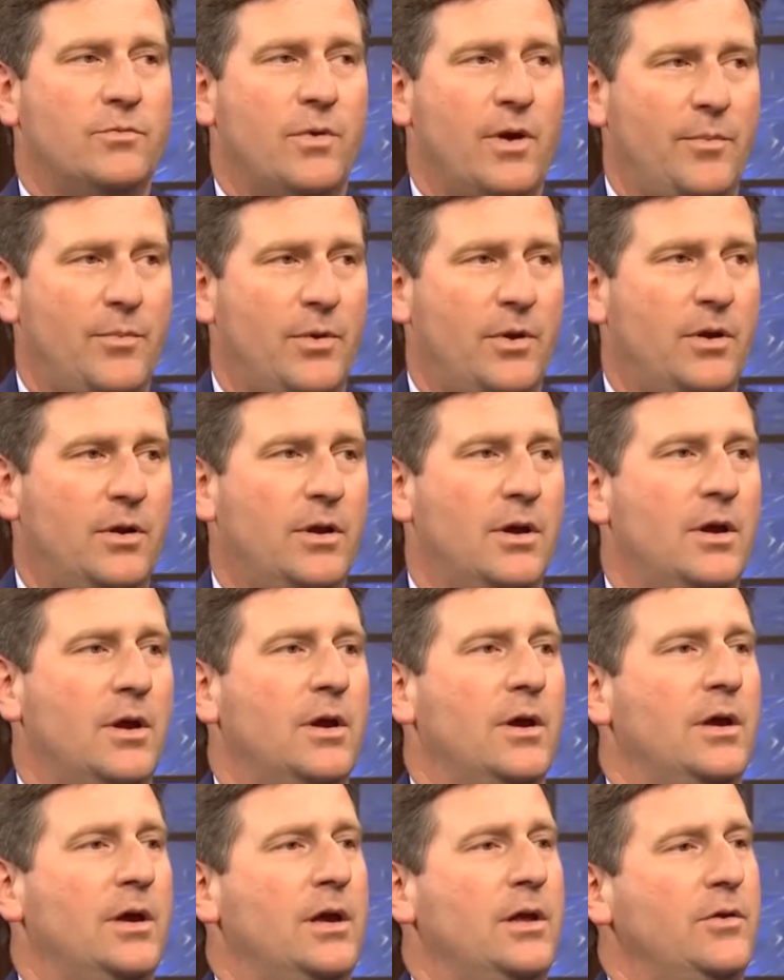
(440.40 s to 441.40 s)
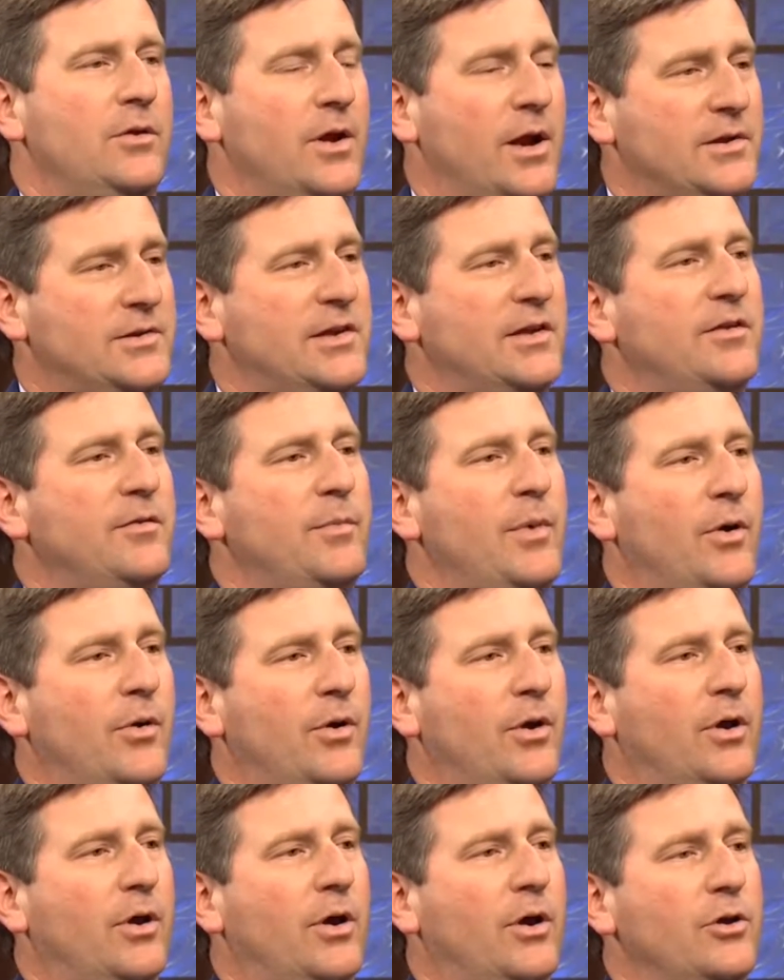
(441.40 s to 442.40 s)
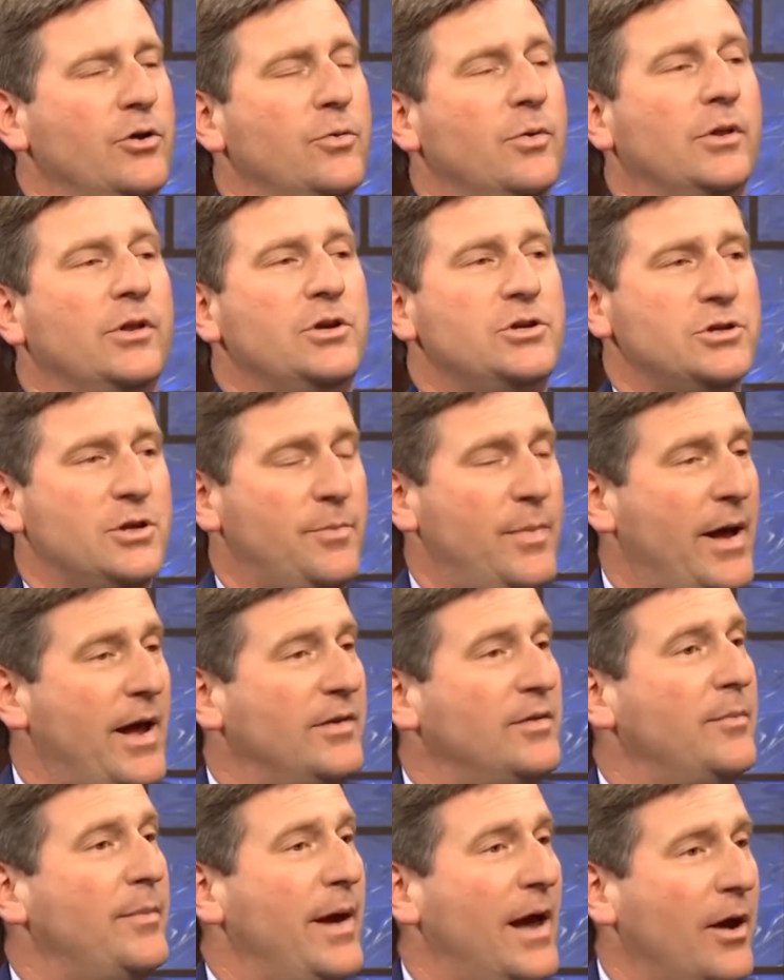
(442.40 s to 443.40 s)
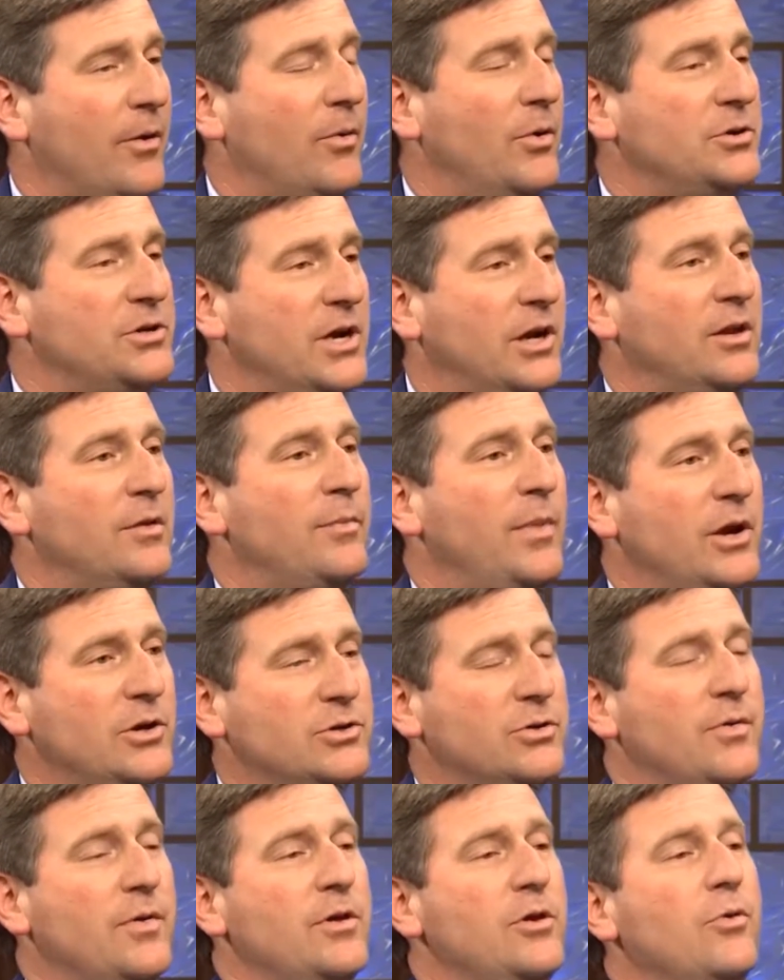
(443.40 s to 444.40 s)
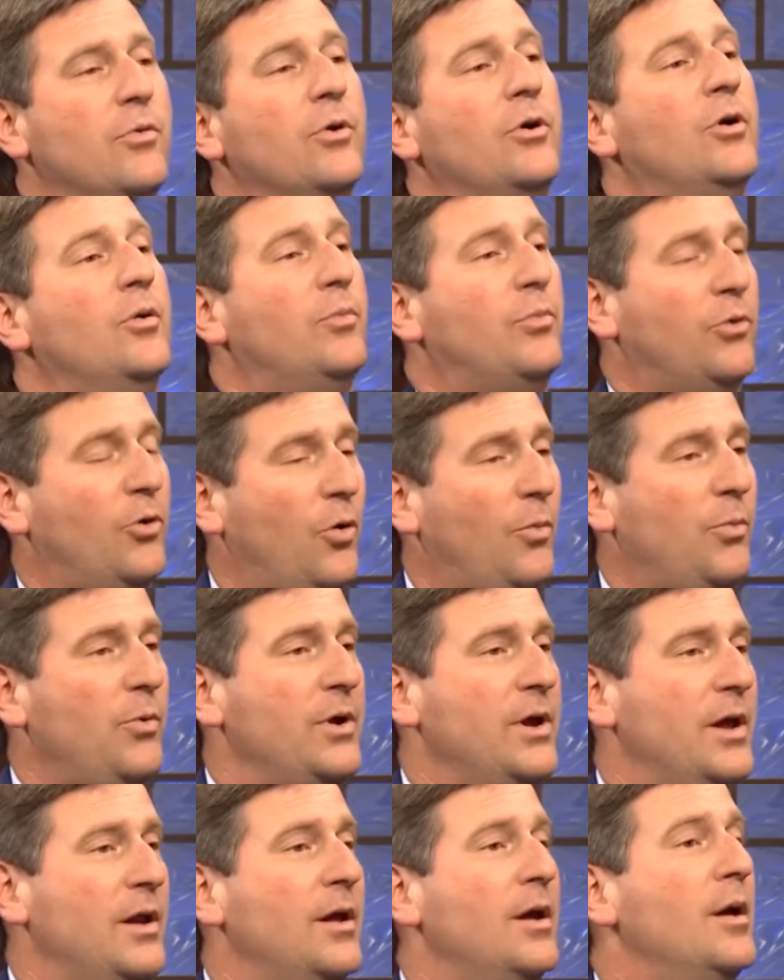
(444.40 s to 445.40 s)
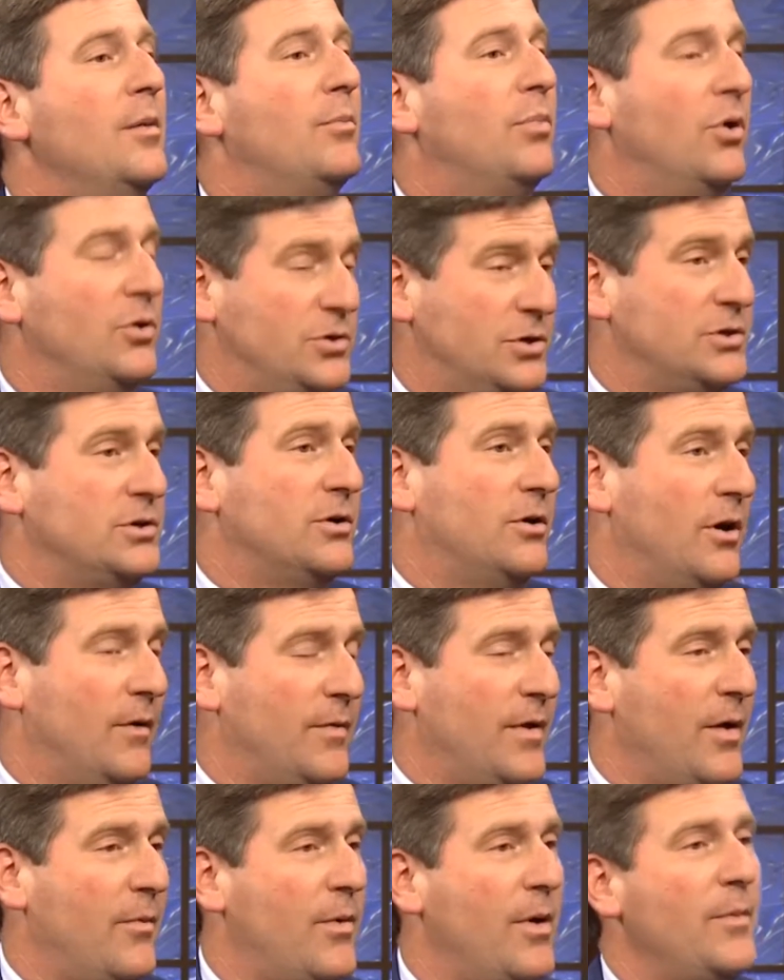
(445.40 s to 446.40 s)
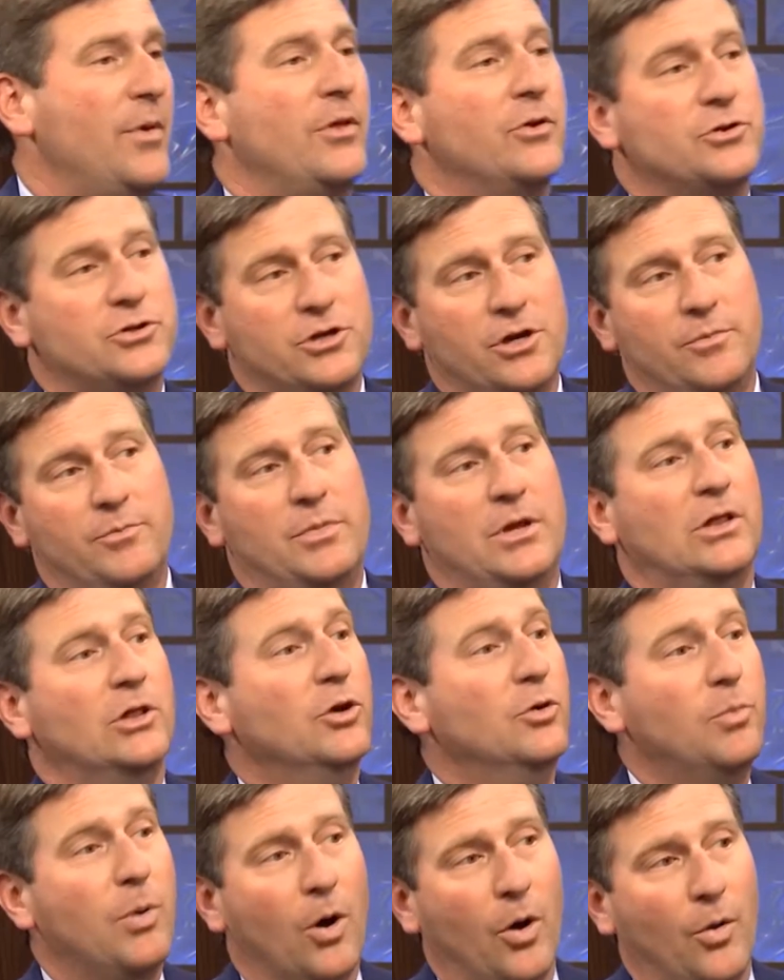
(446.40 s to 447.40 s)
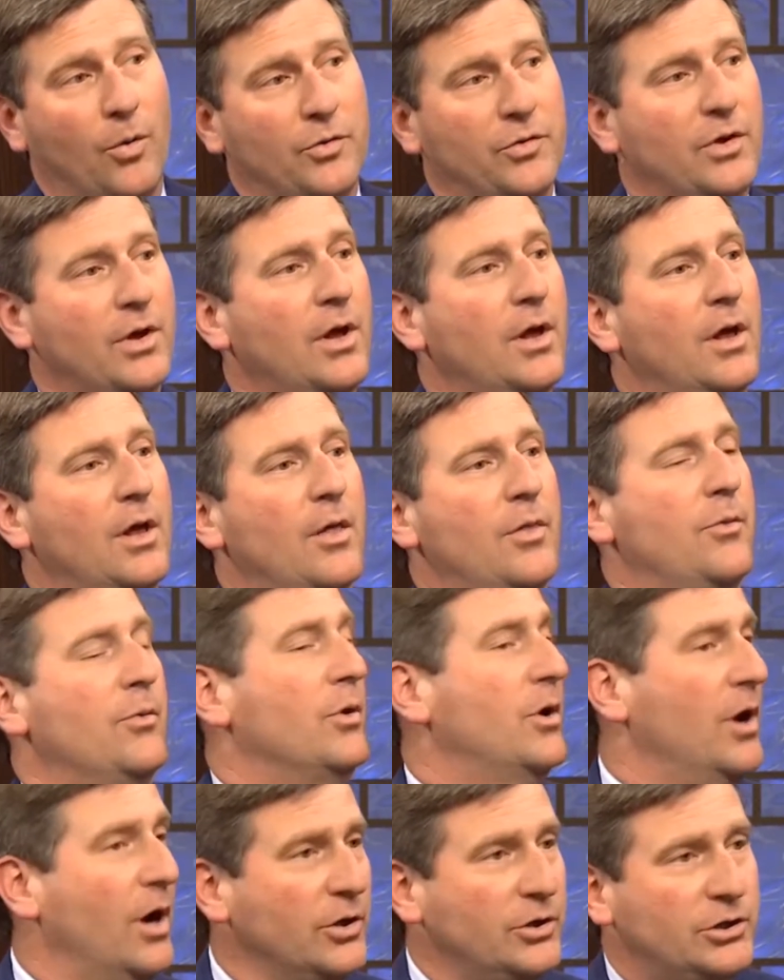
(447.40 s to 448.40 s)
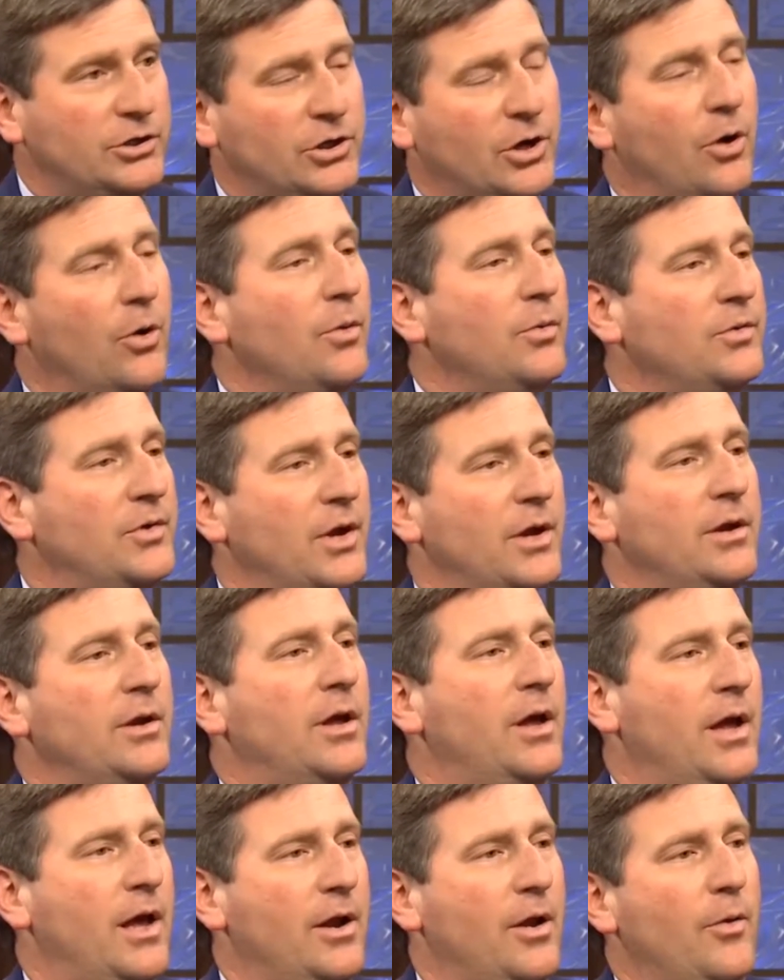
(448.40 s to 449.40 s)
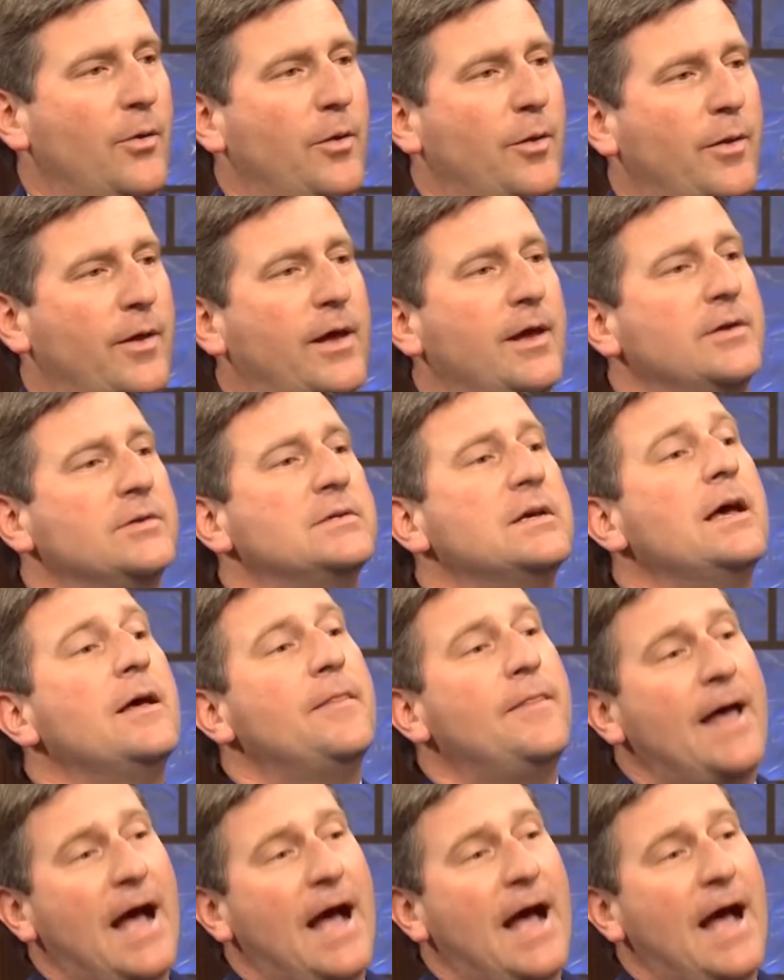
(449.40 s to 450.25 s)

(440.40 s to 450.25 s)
a weapon in the United States of America, you at least should pass a background check to make sure that you are an appropriate purchaser of that weapon. There shouldn't be loopholes through gun shows and other things.